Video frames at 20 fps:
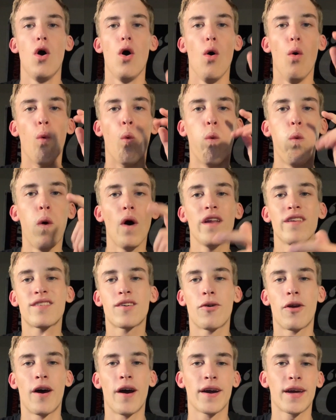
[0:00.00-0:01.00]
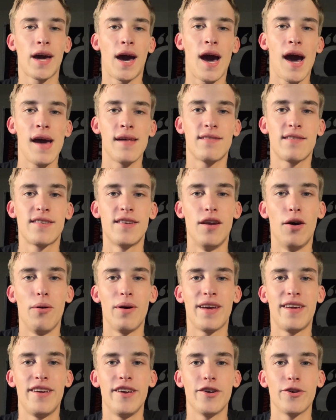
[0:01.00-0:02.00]
What is going on, guys? It's
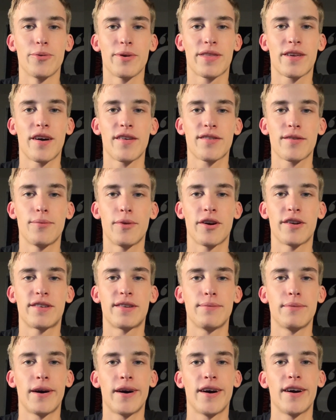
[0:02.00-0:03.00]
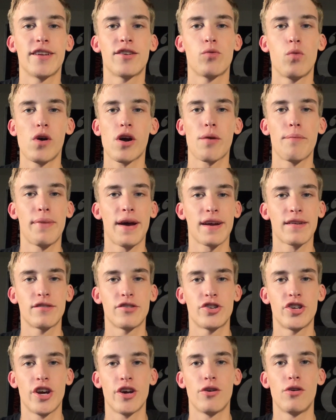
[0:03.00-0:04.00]
Noah here with Custom RC Mods. Welcome back to
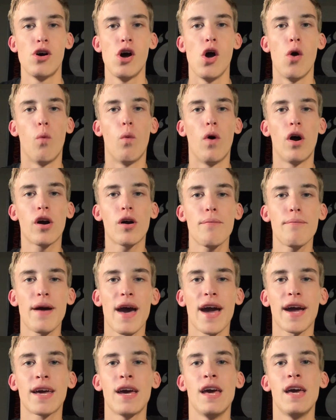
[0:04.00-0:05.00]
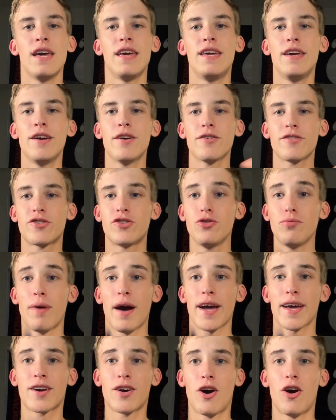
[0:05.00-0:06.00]
the channel. Welcome back here to
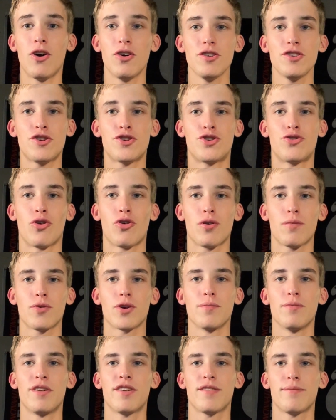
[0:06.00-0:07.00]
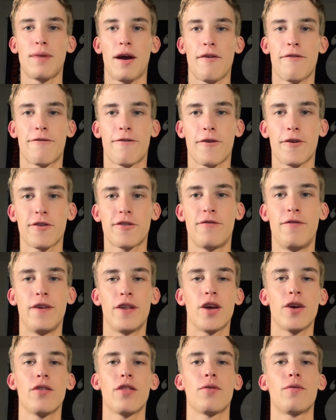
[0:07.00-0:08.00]
my college dorm room. This is my first
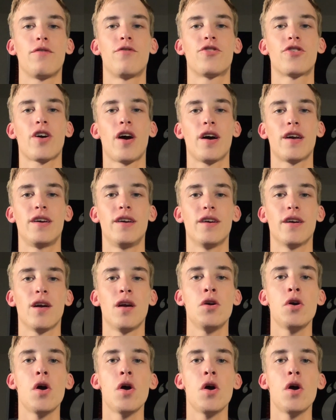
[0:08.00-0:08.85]
video that we've shot here,